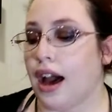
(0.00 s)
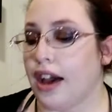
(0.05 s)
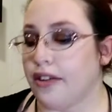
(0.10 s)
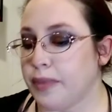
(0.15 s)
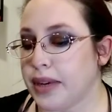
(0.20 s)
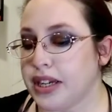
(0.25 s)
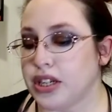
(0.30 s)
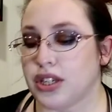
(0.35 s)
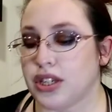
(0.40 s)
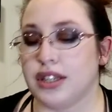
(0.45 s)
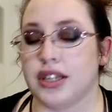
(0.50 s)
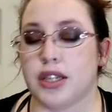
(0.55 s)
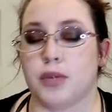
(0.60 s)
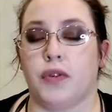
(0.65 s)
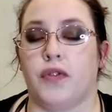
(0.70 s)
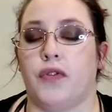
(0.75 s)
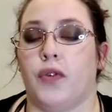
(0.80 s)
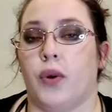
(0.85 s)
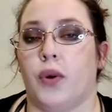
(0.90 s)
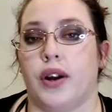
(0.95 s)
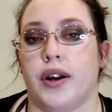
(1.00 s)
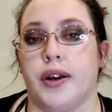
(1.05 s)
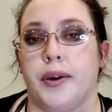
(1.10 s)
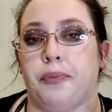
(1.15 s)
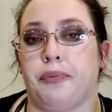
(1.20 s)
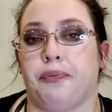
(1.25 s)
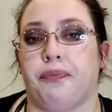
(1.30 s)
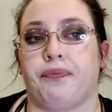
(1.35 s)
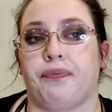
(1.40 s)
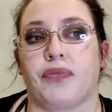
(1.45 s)
I've mentioned this
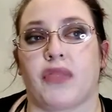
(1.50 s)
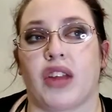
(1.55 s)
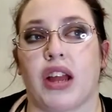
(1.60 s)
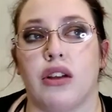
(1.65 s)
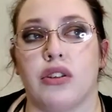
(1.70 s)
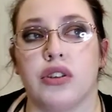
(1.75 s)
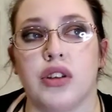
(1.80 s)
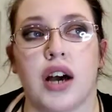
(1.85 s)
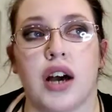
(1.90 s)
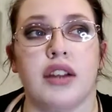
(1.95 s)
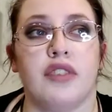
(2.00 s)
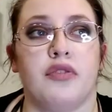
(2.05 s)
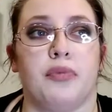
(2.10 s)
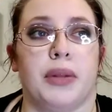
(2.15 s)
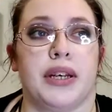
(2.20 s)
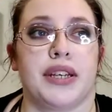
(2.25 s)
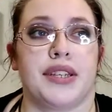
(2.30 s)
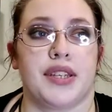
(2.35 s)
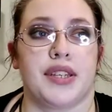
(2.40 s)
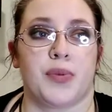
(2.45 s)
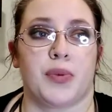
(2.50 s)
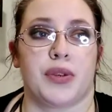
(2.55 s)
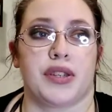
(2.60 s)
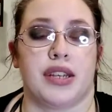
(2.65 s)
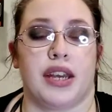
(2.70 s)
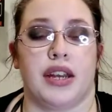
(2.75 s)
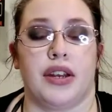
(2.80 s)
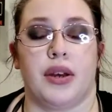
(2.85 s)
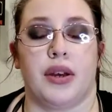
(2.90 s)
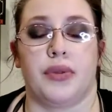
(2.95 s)
before. A lot of places will
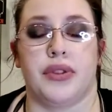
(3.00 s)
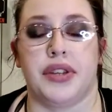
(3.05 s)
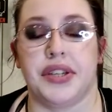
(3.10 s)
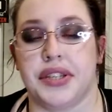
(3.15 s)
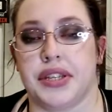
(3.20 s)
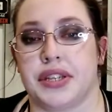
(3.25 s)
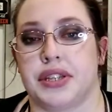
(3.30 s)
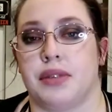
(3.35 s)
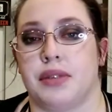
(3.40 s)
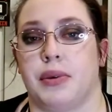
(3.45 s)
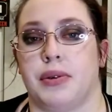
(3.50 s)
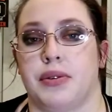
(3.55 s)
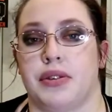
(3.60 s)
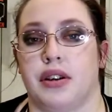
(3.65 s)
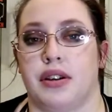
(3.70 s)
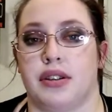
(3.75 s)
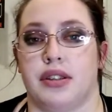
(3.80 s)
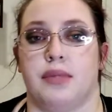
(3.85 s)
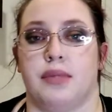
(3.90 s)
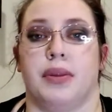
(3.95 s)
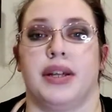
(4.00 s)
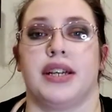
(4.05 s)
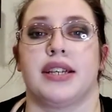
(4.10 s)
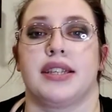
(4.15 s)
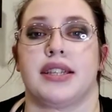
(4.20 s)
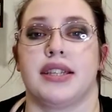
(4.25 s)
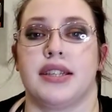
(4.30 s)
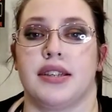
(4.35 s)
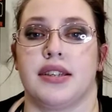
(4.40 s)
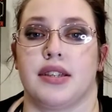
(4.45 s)
say, no, this is the most haunted
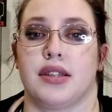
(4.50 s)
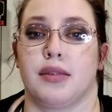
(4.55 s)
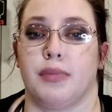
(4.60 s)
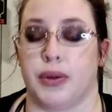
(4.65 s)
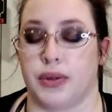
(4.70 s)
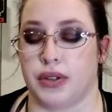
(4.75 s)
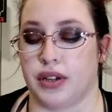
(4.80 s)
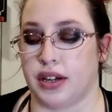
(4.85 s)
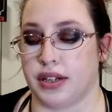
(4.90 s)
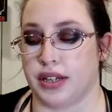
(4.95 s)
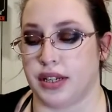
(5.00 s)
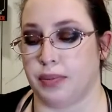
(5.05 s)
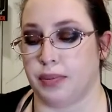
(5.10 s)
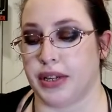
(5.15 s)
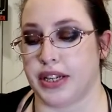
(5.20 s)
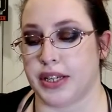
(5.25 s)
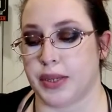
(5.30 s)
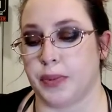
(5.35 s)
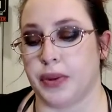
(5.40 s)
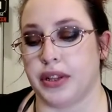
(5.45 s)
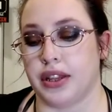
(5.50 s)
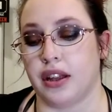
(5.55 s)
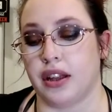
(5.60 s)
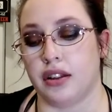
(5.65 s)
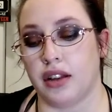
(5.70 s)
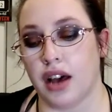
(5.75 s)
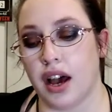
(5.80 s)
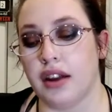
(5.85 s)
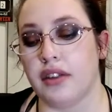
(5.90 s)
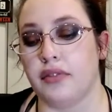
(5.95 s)
place, this is the most haunted place, but
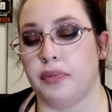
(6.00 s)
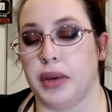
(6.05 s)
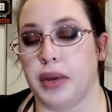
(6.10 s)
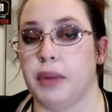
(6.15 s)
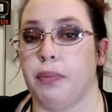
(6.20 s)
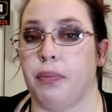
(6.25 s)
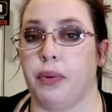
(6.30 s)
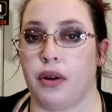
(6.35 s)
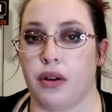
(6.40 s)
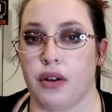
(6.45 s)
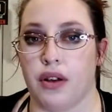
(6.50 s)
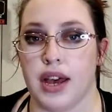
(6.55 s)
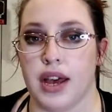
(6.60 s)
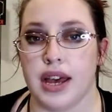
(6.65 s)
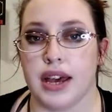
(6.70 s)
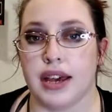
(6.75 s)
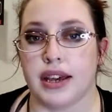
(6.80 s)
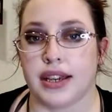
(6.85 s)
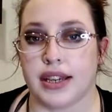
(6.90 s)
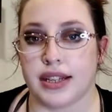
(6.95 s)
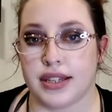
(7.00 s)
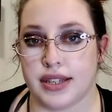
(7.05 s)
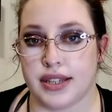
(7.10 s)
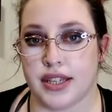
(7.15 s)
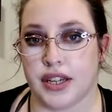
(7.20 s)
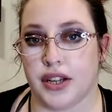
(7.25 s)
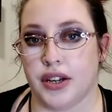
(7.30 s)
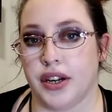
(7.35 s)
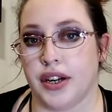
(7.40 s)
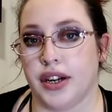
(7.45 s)
a lot of people
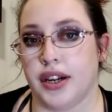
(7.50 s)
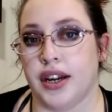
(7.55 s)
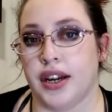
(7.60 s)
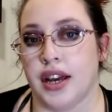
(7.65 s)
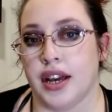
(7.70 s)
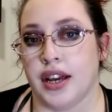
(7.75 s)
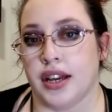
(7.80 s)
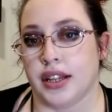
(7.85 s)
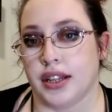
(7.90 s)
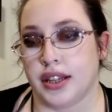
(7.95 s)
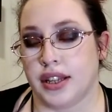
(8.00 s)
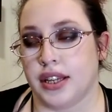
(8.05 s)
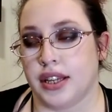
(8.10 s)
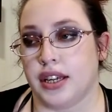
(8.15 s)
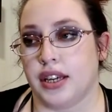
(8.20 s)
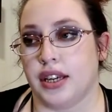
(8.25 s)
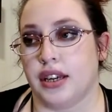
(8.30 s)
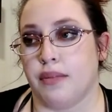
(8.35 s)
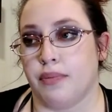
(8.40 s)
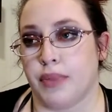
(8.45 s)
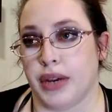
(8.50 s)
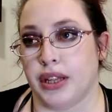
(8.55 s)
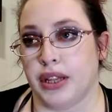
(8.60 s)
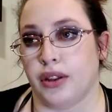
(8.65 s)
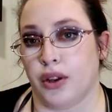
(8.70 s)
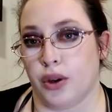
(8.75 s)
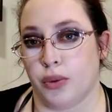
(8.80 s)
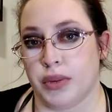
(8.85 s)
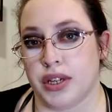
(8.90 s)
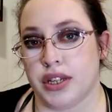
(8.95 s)
consider the
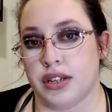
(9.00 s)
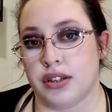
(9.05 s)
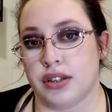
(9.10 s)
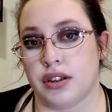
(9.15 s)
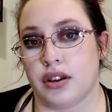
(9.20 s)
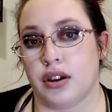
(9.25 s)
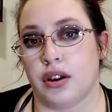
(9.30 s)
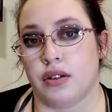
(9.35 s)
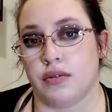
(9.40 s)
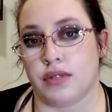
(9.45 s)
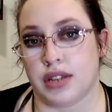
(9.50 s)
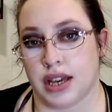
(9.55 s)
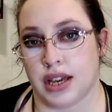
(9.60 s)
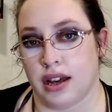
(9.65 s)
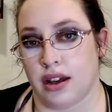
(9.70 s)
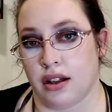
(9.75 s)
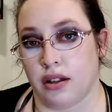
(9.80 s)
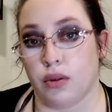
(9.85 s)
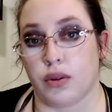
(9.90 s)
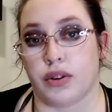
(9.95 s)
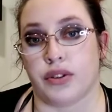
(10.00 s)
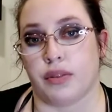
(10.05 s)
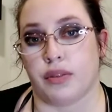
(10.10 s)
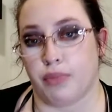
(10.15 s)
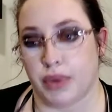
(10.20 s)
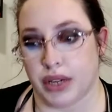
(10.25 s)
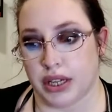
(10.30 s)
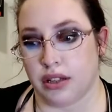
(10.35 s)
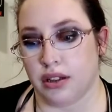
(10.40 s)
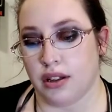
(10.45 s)
Ben Lomond Hotel or the
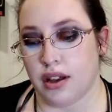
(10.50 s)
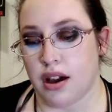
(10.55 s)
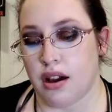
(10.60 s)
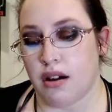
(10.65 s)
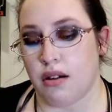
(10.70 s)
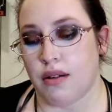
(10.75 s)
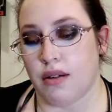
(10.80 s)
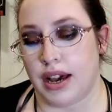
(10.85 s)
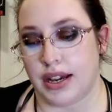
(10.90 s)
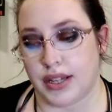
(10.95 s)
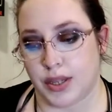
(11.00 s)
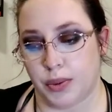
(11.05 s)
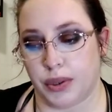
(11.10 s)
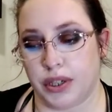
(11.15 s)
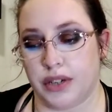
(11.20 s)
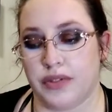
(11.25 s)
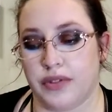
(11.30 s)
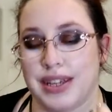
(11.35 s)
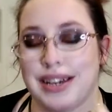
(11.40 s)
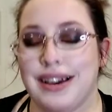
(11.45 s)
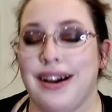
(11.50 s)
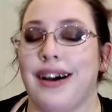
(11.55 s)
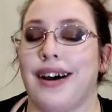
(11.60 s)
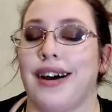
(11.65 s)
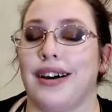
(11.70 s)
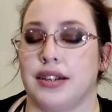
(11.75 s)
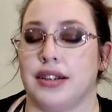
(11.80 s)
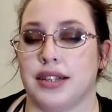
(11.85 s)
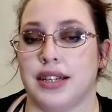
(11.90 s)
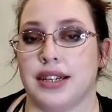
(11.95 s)
Bigelow as one of the
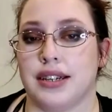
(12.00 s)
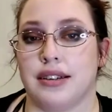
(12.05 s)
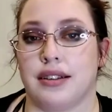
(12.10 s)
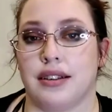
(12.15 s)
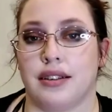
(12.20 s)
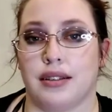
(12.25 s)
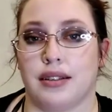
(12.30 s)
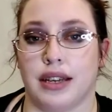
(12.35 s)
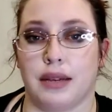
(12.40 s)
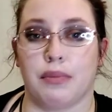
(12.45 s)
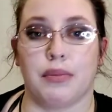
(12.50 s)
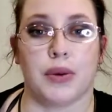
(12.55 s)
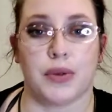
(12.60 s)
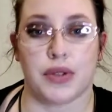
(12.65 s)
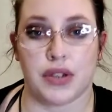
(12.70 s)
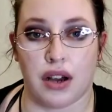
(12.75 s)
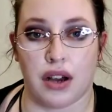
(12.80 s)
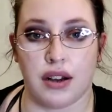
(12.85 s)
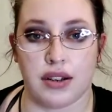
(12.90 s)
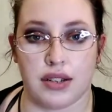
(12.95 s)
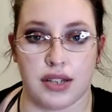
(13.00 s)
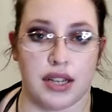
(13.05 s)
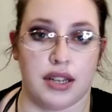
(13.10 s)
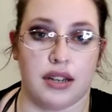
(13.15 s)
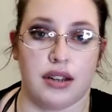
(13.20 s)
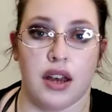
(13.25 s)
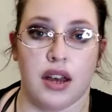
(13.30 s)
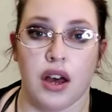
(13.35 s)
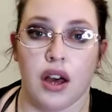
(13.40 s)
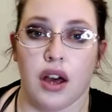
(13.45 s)
haunted, like most
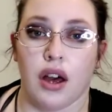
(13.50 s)
haunted